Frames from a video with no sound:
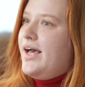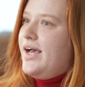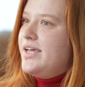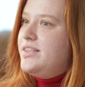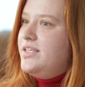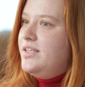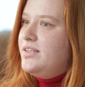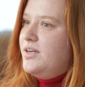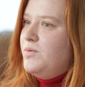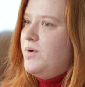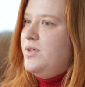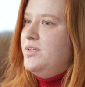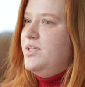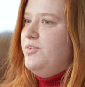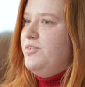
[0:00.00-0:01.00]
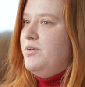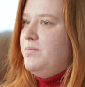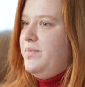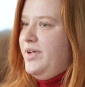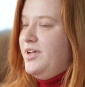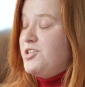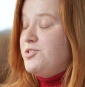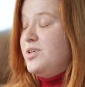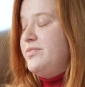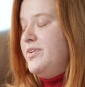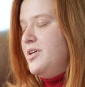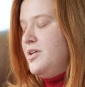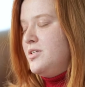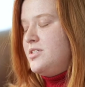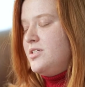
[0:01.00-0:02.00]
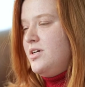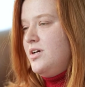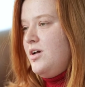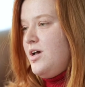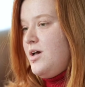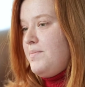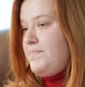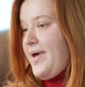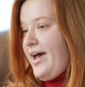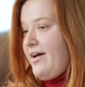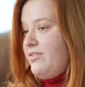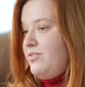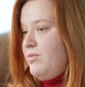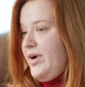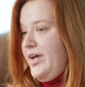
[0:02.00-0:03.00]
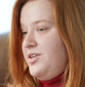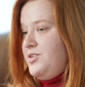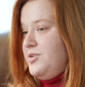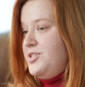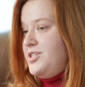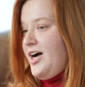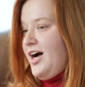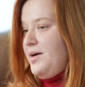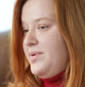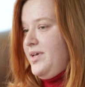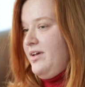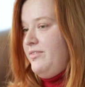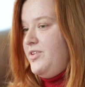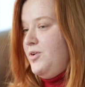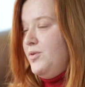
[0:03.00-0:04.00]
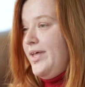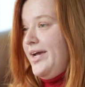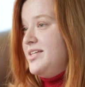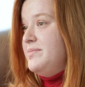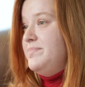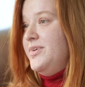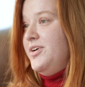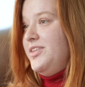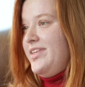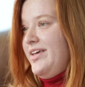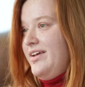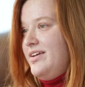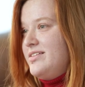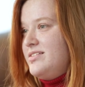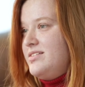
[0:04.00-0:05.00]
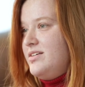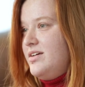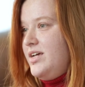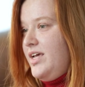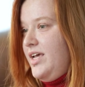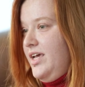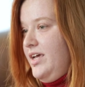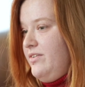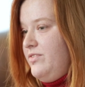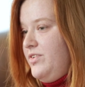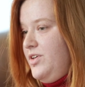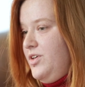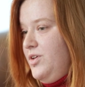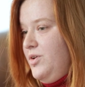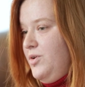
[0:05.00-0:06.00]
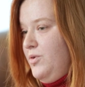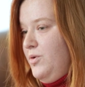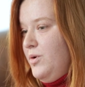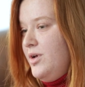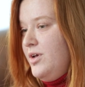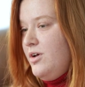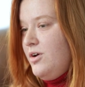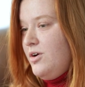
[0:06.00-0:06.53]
I think that welding would be a terrific pathway to a job if you like to build things. If you